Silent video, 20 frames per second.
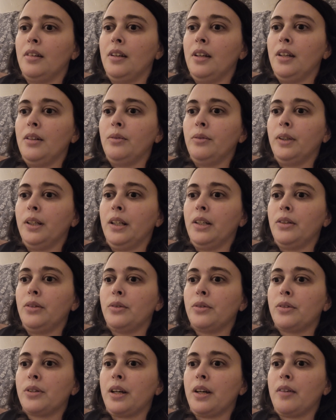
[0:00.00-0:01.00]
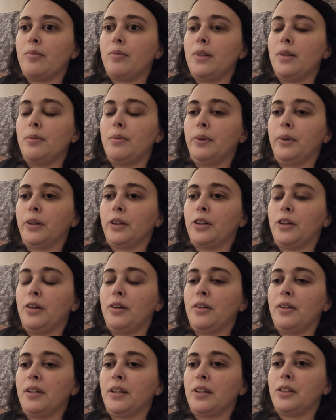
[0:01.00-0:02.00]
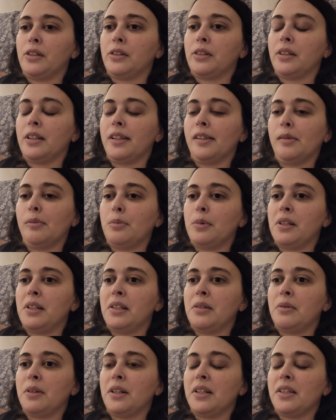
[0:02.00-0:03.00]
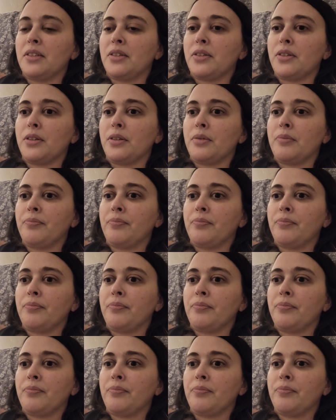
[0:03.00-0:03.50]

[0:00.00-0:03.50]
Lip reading: and when I used to have people to call, they couldn't help anyway, so